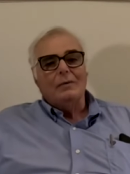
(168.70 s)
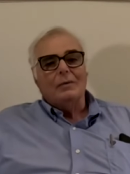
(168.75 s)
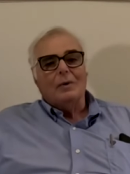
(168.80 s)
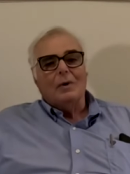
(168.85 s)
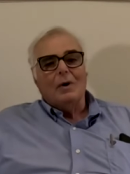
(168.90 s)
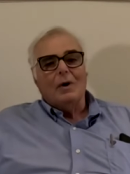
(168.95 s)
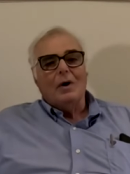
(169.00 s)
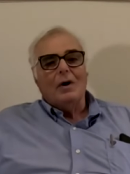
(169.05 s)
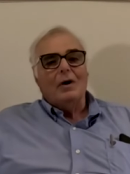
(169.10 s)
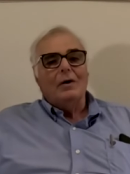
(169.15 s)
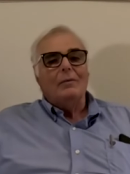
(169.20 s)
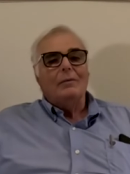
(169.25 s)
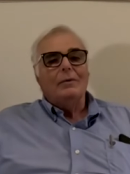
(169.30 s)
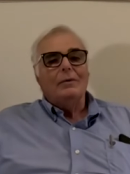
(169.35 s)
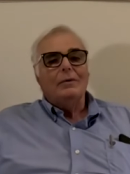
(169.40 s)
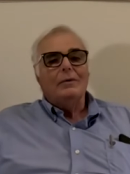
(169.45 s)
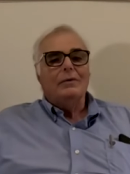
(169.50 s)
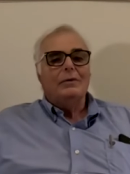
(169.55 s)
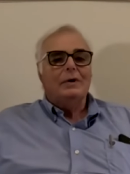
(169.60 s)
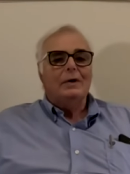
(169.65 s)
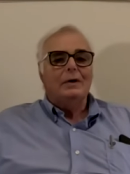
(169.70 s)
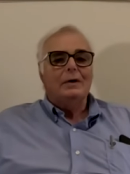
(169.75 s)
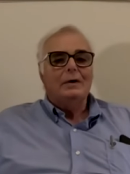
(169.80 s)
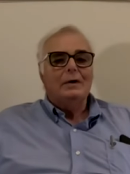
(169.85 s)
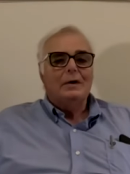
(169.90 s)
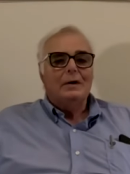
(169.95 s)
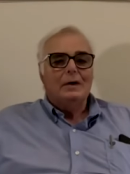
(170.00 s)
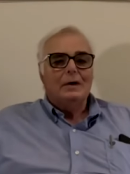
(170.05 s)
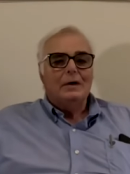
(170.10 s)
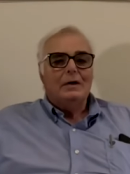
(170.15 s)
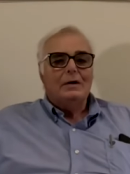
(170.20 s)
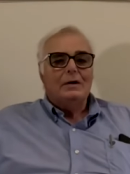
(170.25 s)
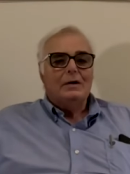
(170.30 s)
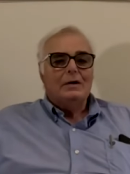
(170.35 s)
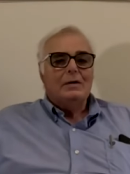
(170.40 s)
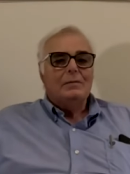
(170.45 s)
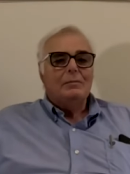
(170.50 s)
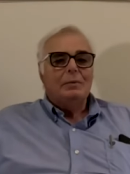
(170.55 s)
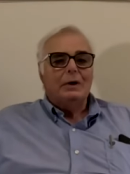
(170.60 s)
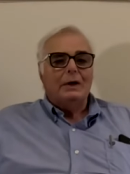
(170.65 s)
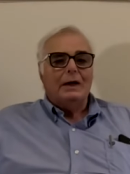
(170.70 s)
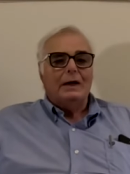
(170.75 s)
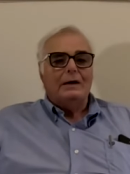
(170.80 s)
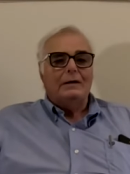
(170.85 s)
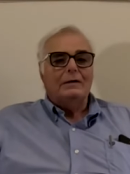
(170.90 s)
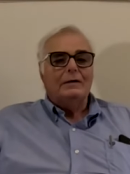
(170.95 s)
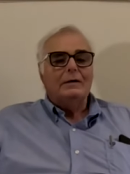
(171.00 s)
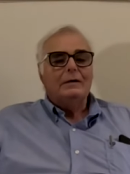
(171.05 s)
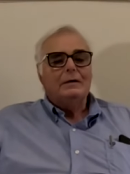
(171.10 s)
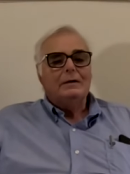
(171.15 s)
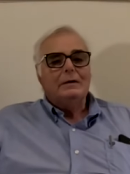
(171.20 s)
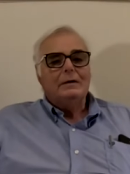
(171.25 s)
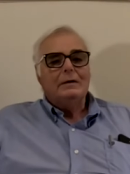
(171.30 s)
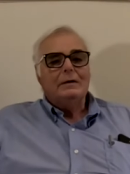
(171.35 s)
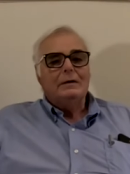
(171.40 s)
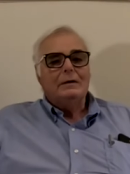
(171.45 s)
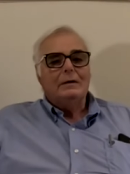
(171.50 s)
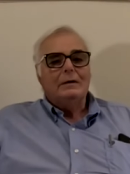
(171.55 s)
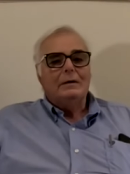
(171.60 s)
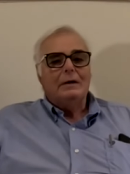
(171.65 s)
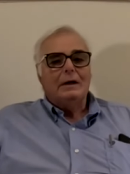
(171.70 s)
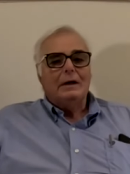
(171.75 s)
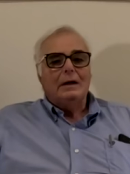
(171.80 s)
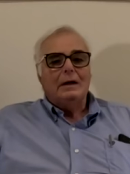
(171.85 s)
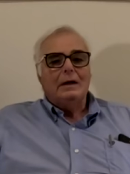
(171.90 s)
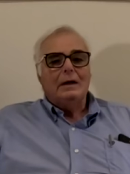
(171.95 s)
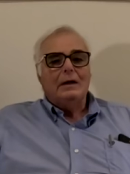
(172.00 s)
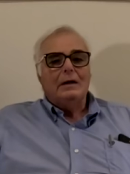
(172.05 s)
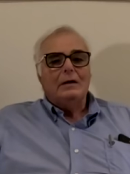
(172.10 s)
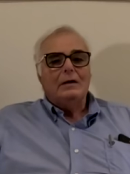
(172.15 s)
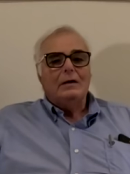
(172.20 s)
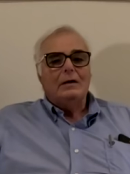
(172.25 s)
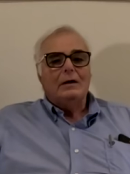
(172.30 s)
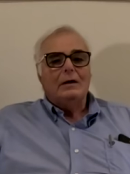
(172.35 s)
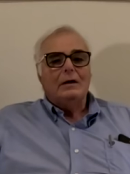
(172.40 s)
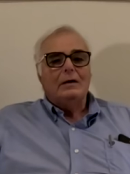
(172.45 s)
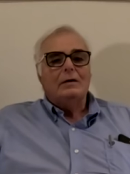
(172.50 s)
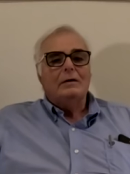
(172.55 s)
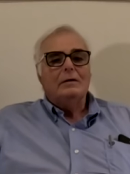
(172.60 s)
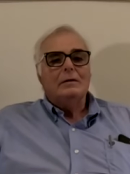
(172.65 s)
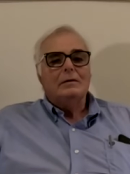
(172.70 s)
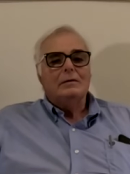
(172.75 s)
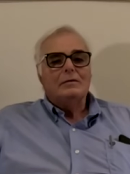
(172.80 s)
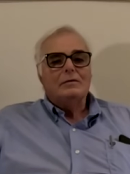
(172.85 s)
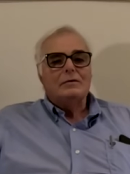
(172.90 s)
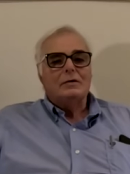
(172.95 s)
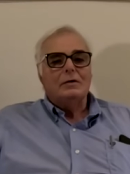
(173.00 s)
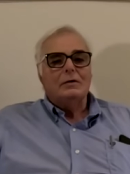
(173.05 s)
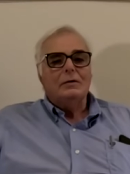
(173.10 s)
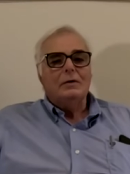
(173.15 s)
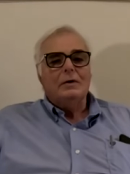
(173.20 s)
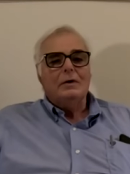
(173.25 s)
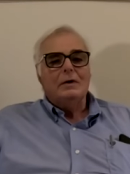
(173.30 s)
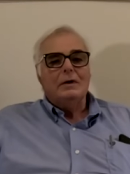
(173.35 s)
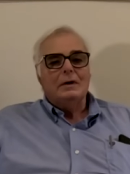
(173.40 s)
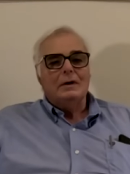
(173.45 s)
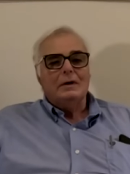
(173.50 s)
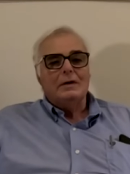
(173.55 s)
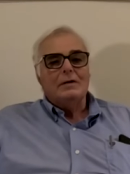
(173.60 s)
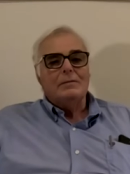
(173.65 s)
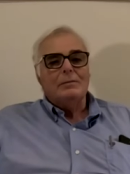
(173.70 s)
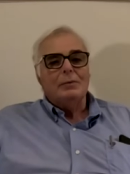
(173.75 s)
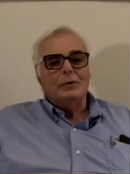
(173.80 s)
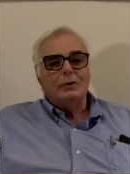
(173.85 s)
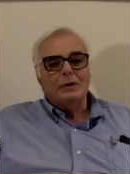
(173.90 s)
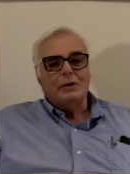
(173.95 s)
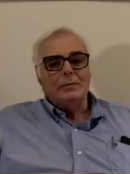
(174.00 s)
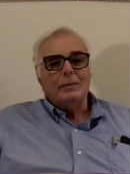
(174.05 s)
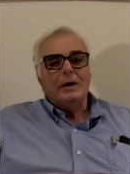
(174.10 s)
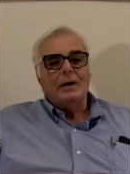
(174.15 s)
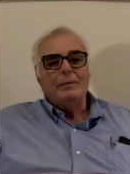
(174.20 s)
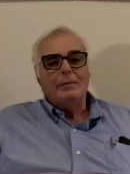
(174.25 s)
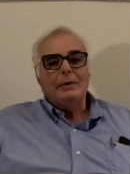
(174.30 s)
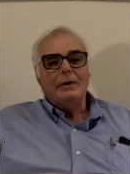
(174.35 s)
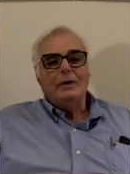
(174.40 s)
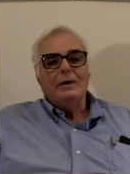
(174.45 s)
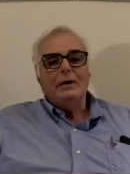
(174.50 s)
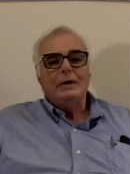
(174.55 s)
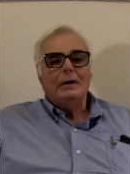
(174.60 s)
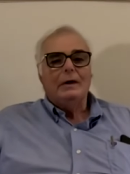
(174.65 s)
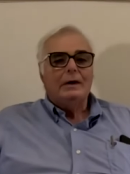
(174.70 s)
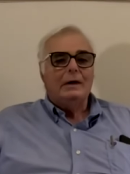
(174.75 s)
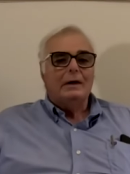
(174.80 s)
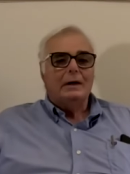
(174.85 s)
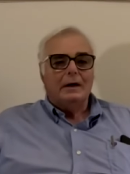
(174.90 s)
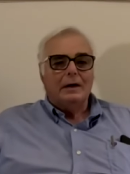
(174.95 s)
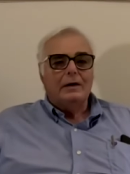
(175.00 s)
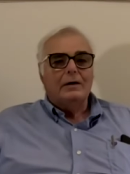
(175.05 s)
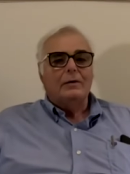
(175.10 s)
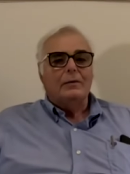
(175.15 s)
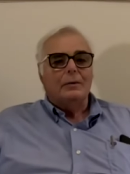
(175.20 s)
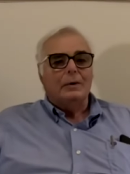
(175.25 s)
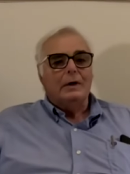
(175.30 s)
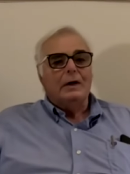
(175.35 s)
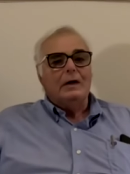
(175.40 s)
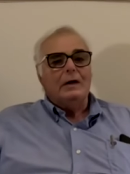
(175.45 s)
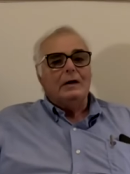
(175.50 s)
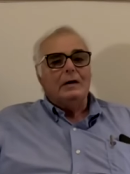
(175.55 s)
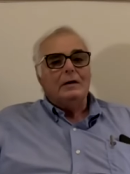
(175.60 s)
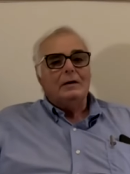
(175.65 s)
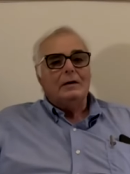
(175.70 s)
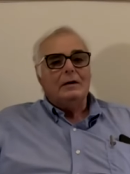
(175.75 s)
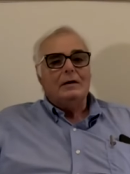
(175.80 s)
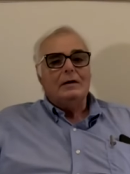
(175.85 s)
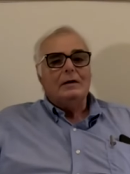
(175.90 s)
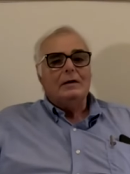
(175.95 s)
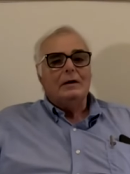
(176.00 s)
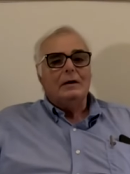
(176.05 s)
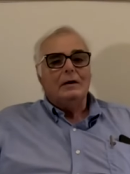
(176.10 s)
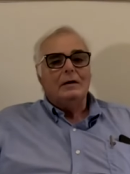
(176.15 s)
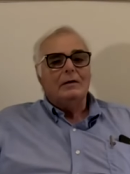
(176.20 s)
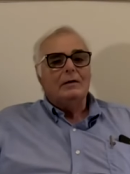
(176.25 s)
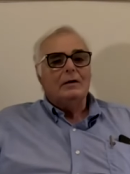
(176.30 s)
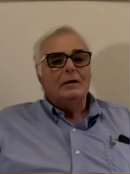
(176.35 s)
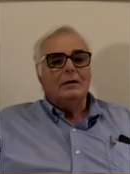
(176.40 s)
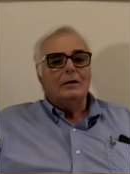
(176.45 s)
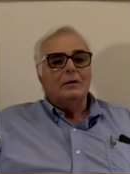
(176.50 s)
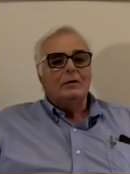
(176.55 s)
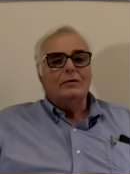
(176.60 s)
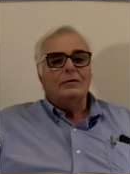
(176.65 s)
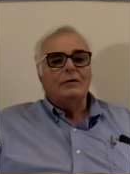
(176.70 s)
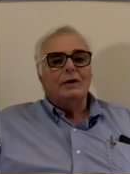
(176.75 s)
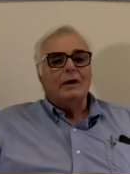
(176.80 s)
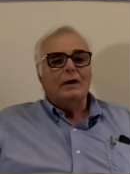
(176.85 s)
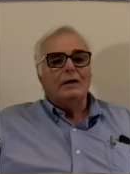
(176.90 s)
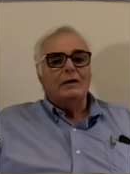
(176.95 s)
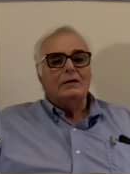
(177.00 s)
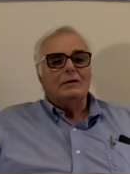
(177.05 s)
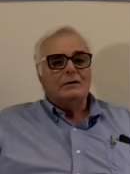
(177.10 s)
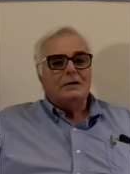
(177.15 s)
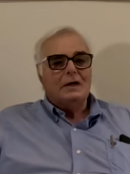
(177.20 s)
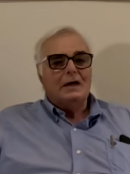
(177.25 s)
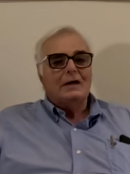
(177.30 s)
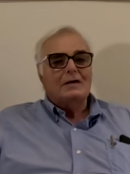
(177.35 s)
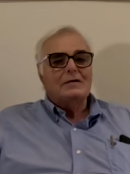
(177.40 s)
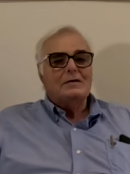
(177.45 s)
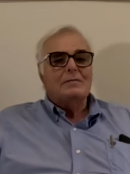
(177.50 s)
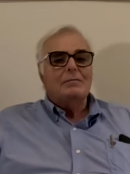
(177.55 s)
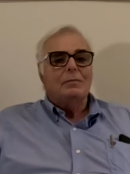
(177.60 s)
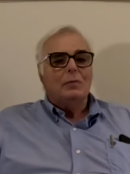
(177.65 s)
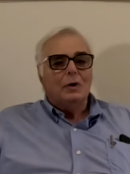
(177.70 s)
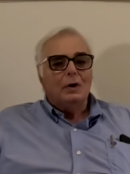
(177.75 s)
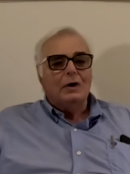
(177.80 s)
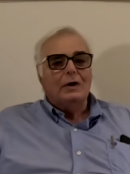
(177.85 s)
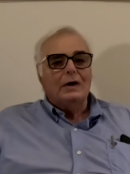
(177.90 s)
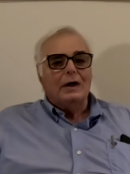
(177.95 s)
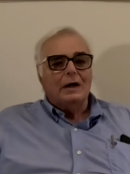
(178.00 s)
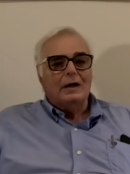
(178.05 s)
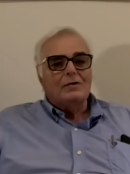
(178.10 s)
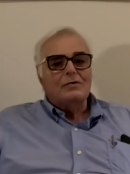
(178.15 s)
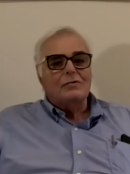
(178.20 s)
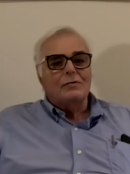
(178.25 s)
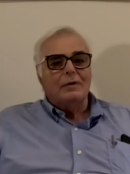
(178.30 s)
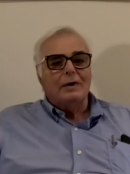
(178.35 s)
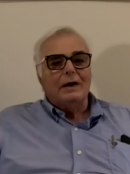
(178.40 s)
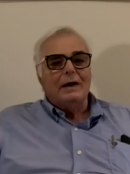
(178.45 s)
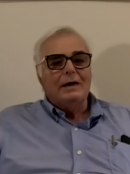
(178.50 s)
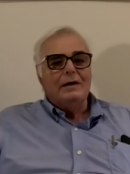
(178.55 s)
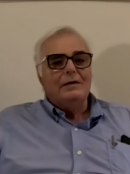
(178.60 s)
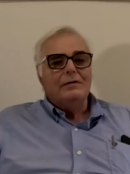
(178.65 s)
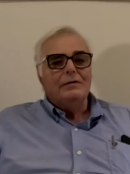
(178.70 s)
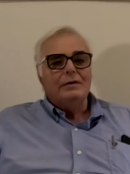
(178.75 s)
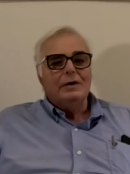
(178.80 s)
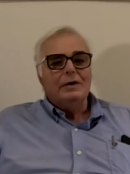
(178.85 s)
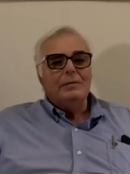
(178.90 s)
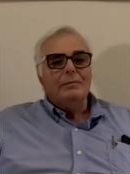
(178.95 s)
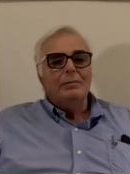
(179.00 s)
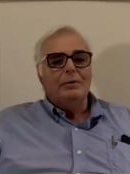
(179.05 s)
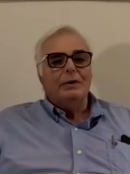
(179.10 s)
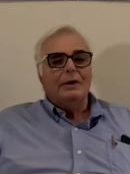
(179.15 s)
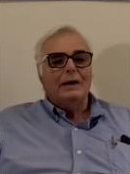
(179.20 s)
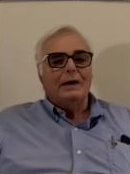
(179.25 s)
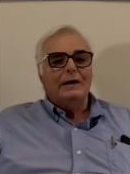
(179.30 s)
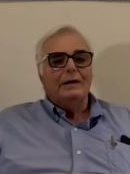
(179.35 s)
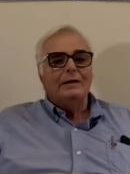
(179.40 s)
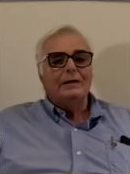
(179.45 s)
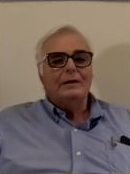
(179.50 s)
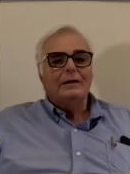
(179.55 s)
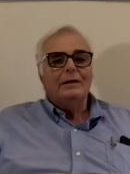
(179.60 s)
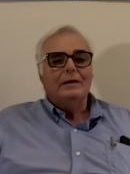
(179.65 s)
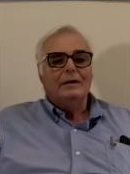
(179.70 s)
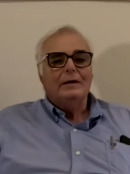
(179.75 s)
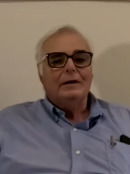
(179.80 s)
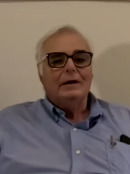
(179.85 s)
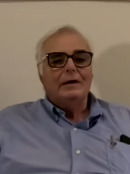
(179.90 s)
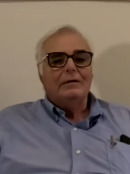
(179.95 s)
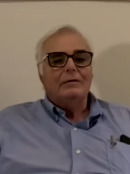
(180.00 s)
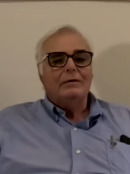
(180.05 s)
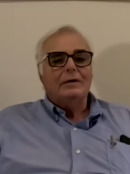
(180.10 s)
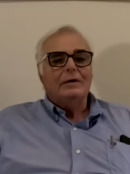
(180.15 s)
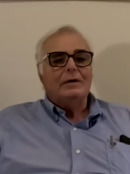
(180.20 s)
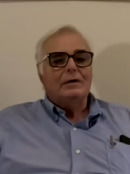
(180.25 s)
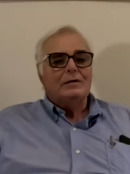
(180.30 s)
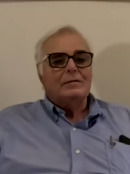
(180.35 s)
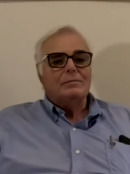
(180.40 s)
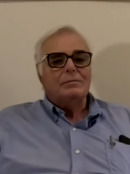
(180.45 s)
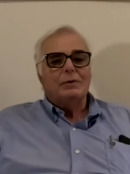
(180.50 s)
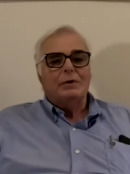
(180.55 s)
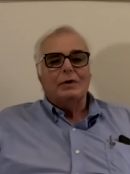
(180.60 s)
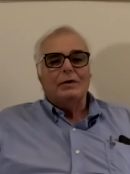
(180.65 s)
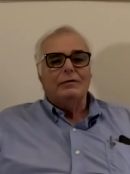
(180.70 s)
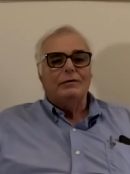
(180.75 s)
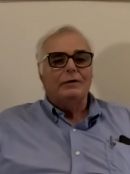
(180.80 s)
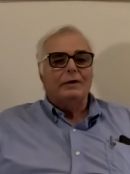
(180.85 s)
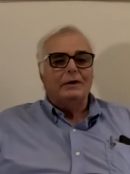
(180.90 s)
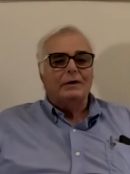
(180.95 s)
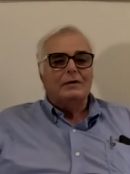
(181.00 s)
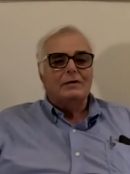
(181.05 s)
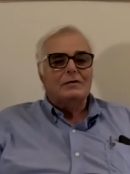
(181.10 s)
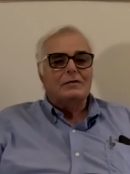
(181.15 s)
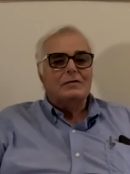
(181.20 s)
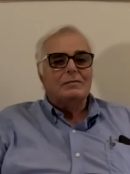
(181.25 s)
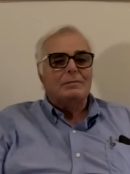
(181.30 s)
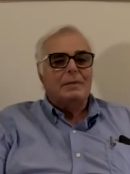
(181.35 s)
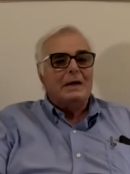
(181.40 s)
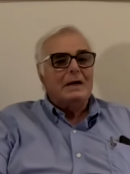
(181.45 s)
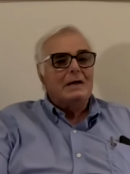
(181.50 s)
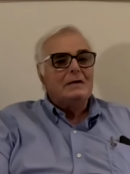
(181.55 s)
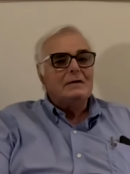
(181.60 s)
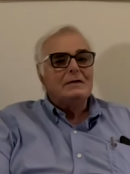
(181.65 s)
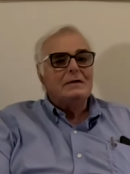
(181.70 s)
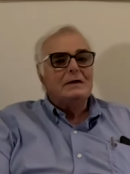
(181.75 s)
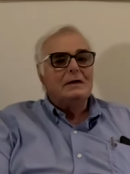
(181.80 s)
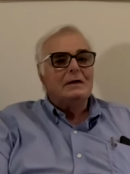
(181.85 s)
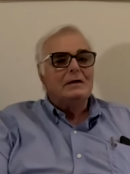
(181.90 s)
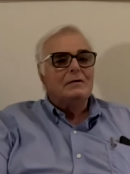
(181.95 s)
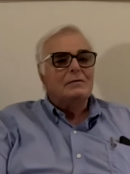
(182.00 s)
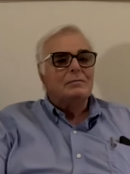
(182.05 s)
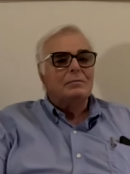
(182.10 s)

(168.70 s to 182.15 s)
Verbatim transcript: wrong with the, the implant. And uh, so you put them up, and I agree. The uh, It looks like a textbook x-ray of an implant. Everything is perfect. The spacing is